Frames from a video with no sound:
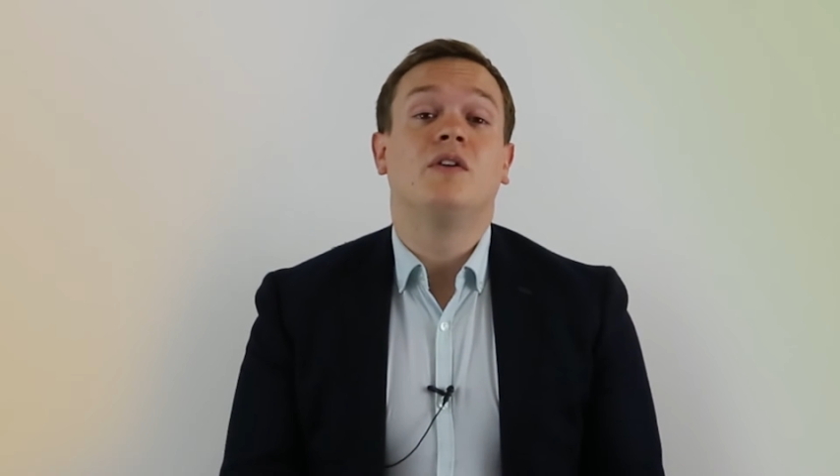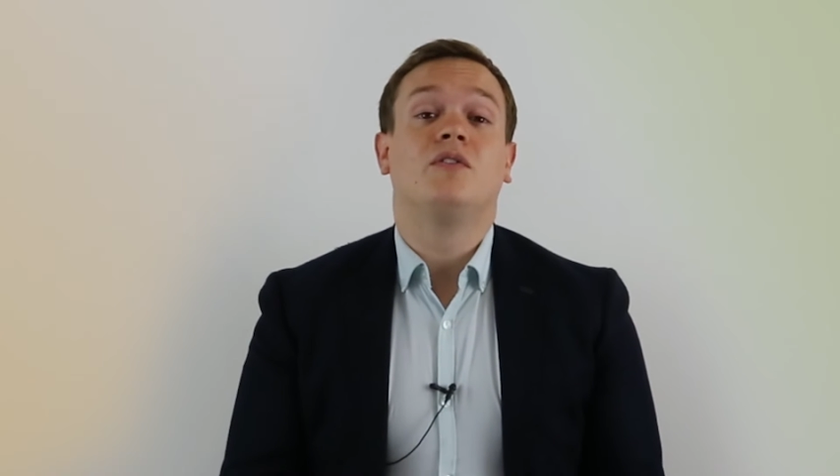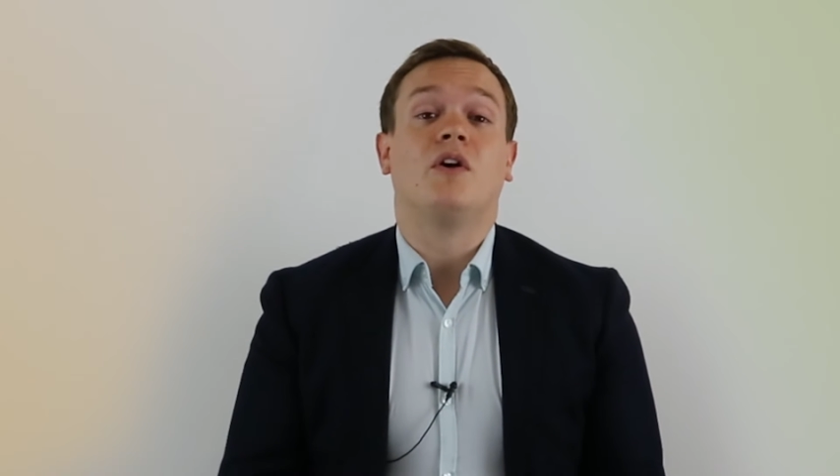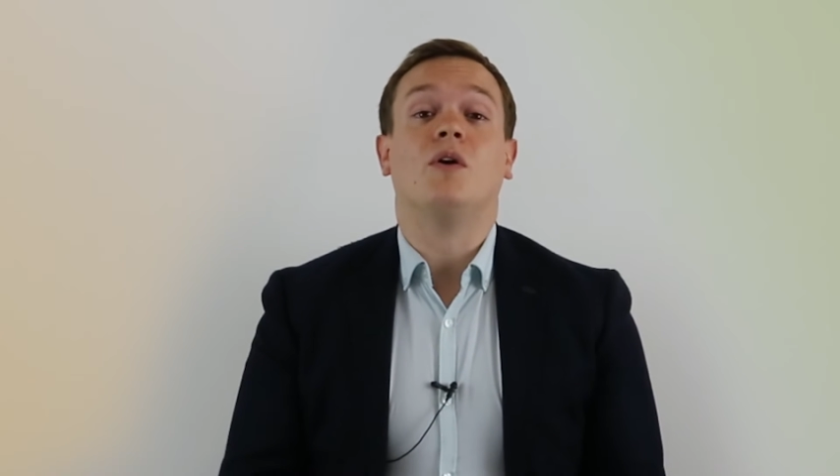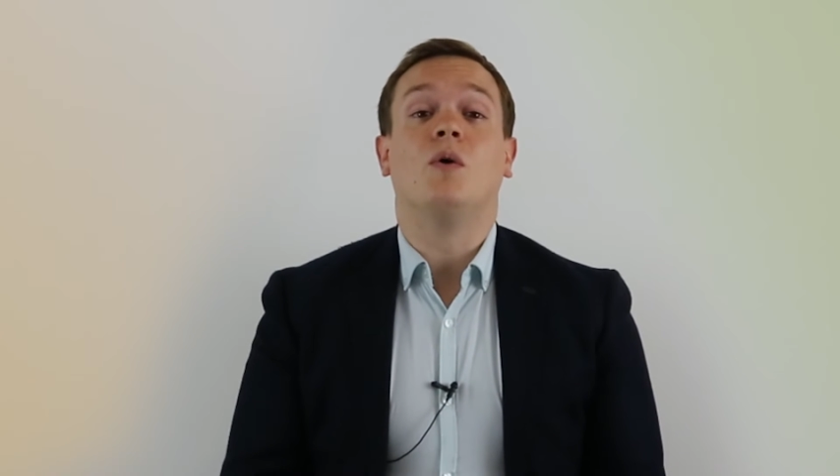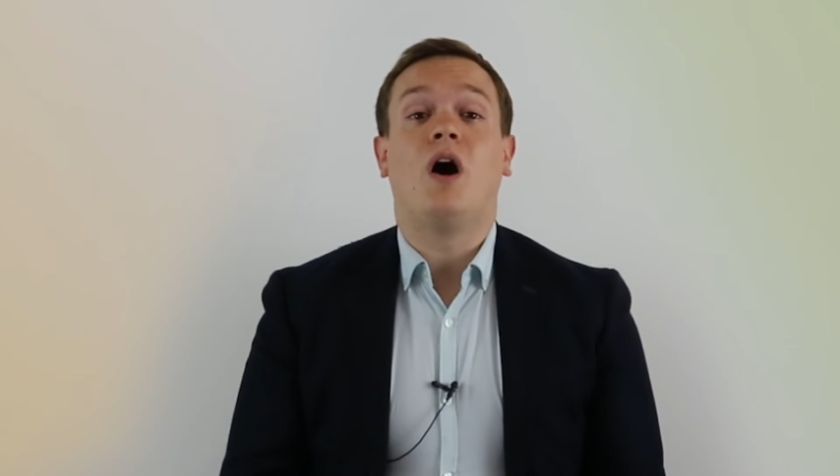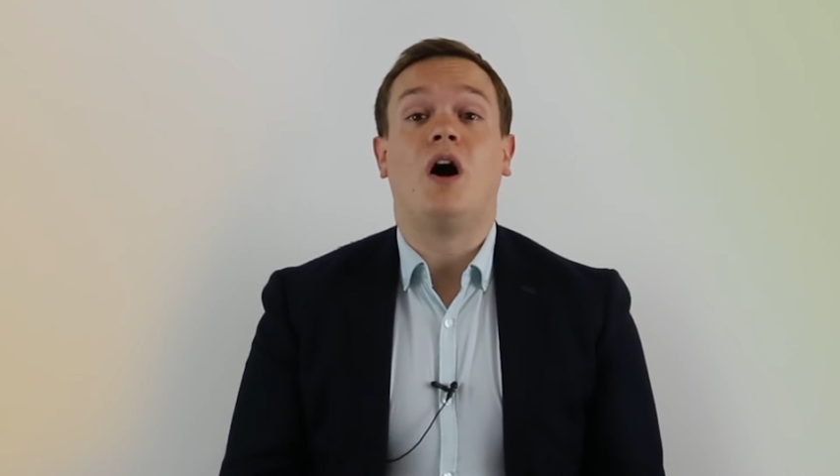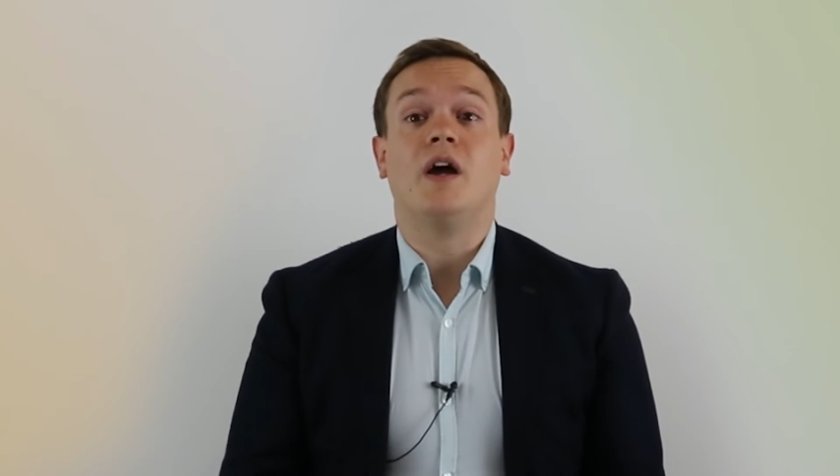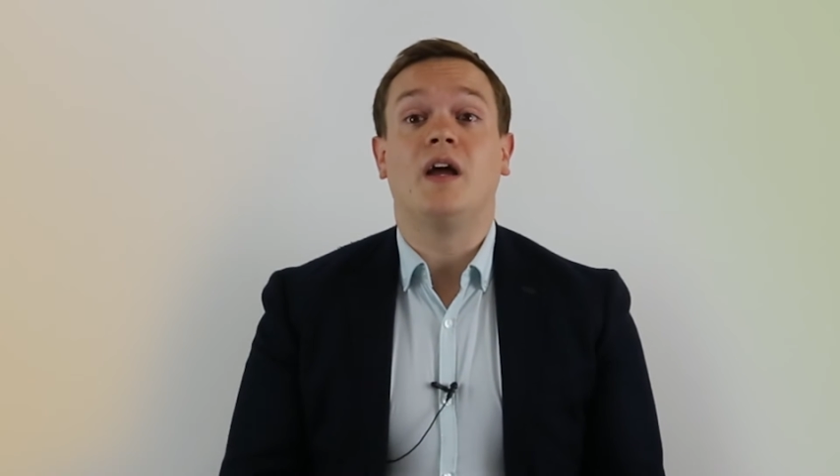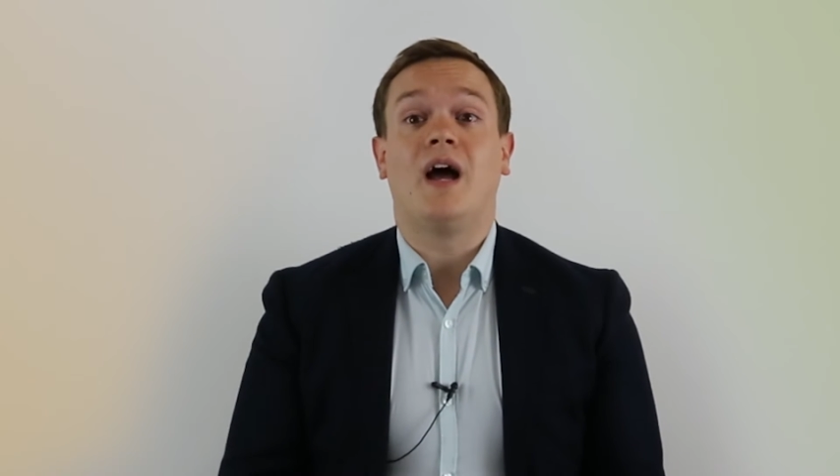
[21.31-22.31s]
so
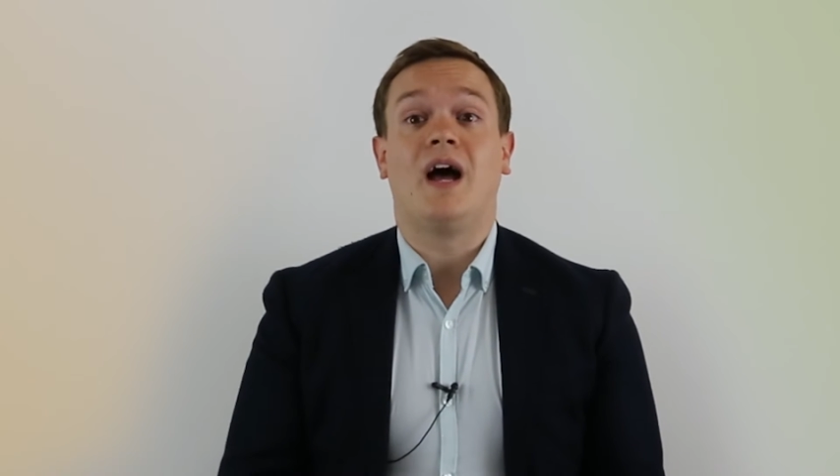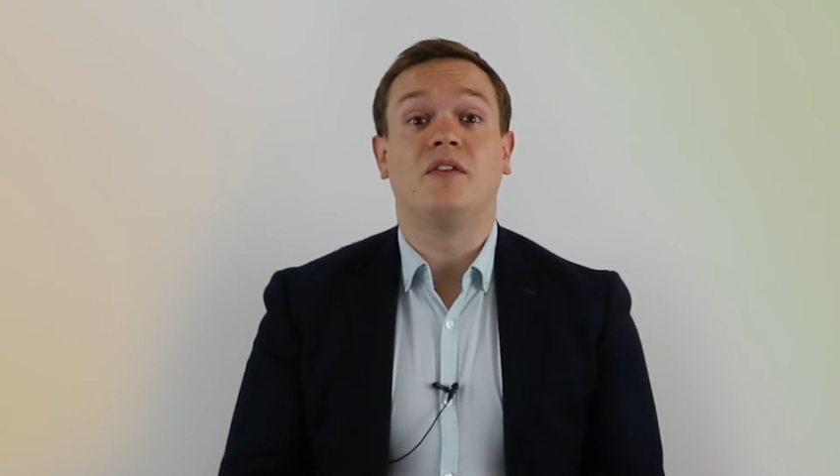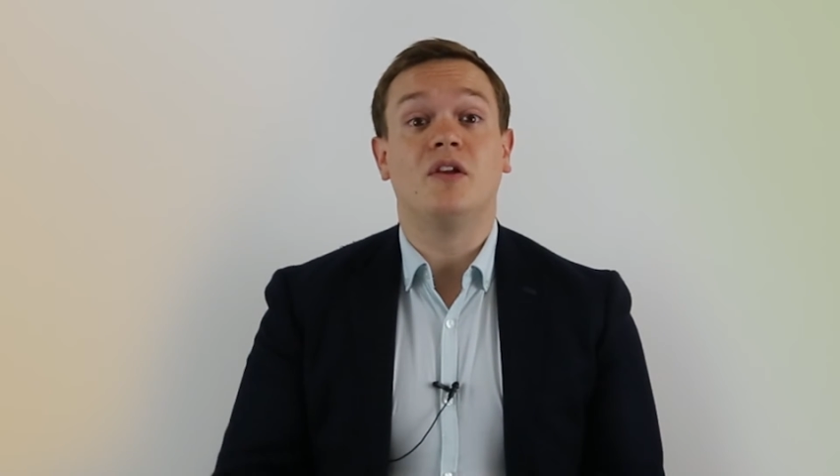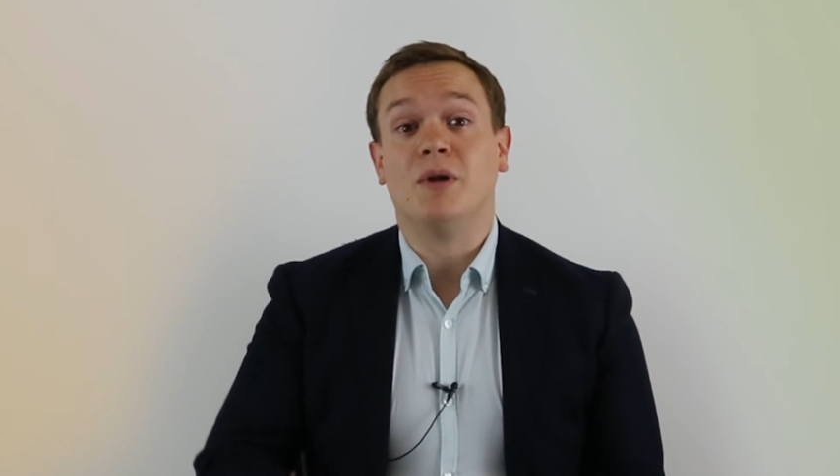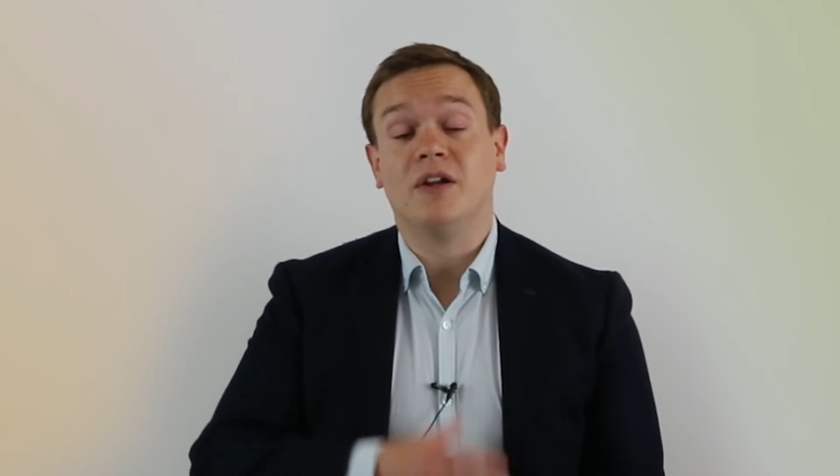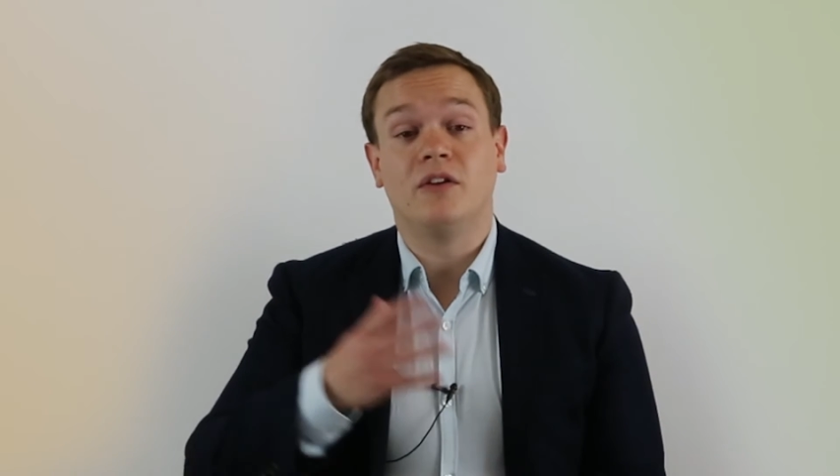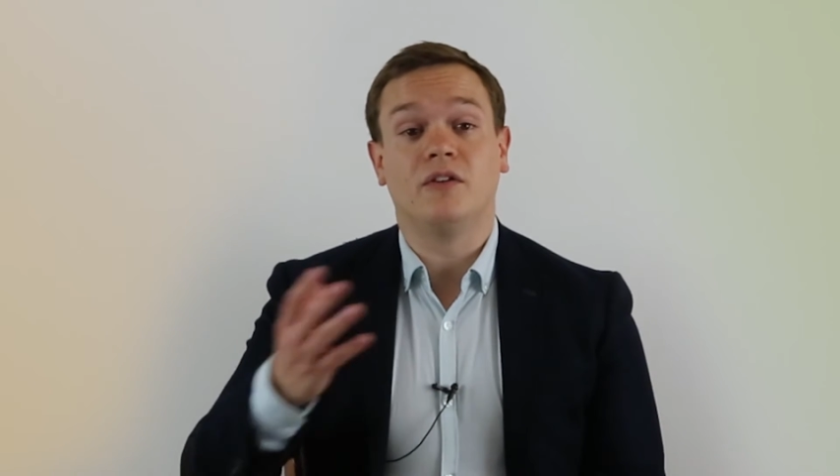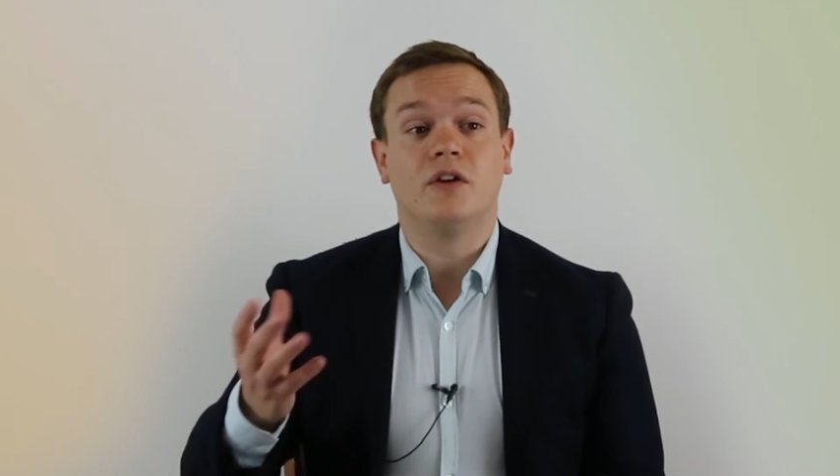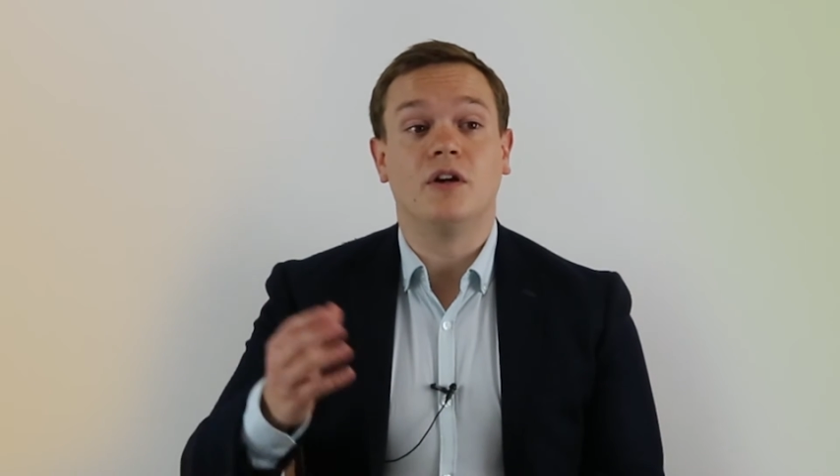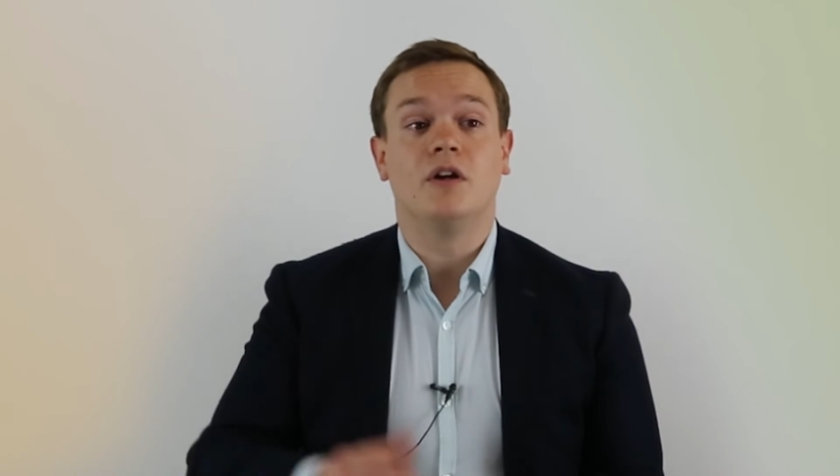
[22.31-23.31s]
I had the
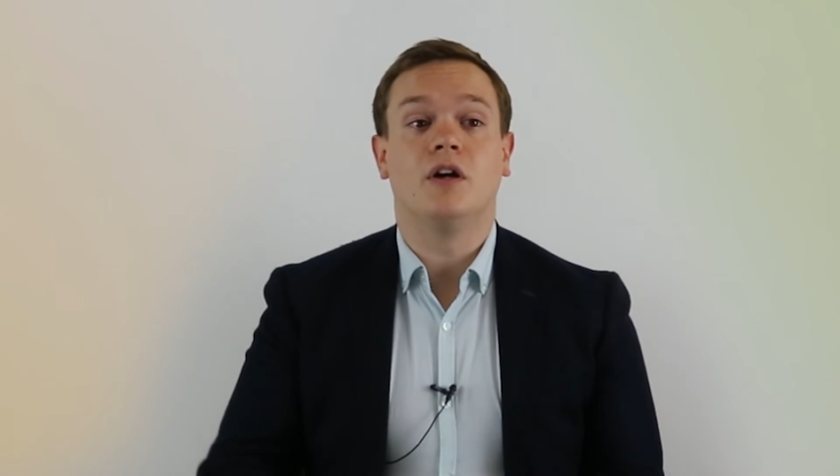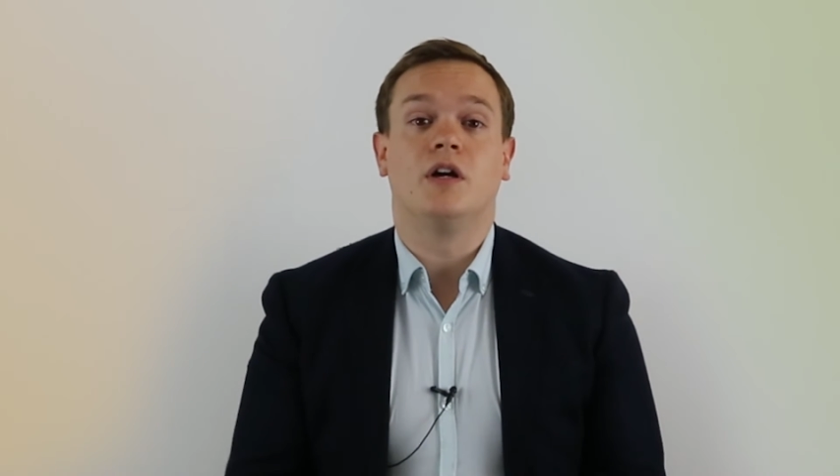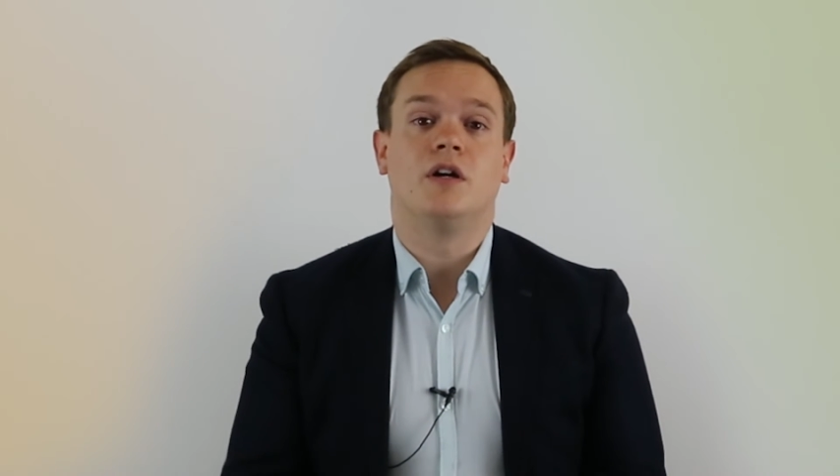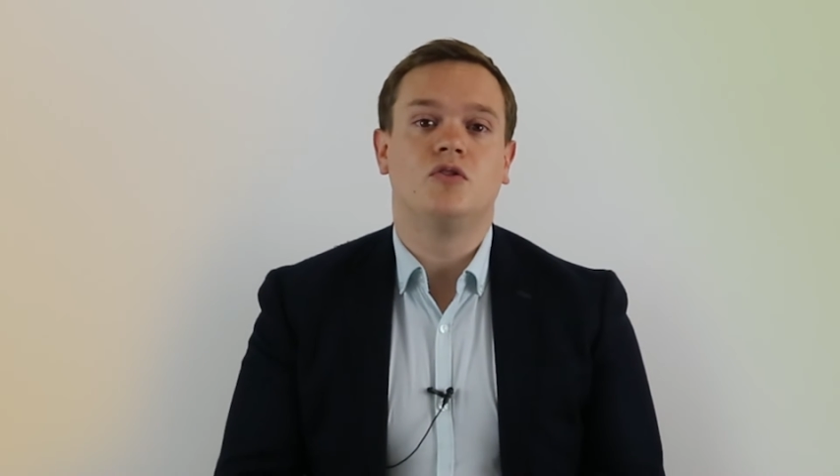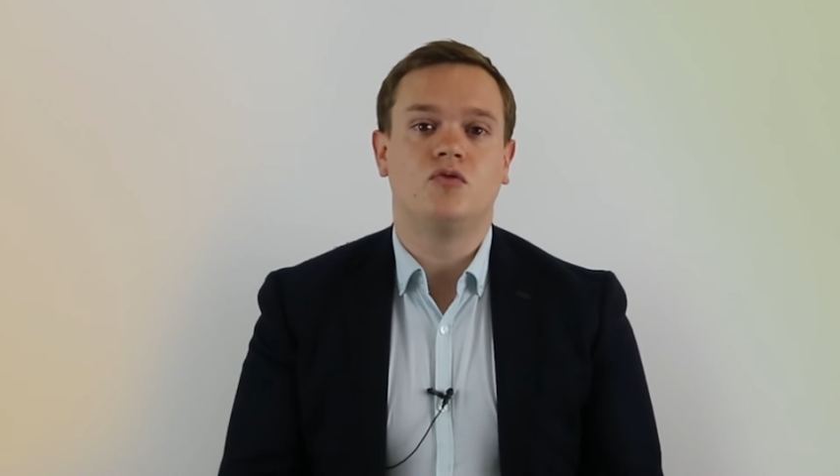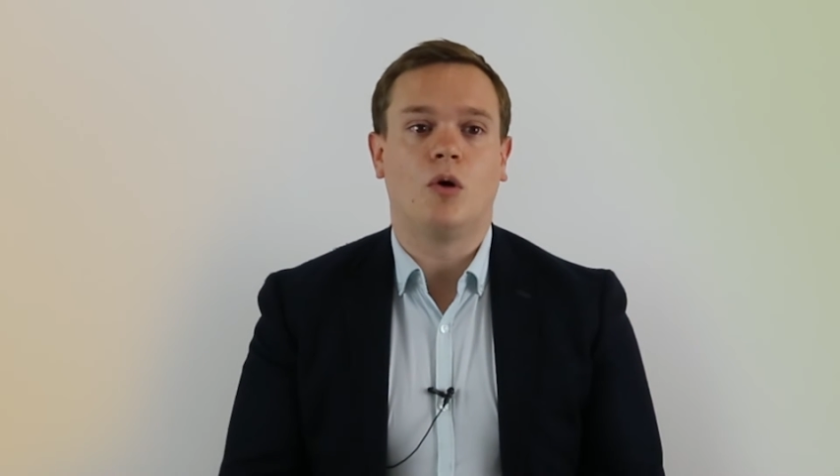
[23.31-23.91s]
ability to uh,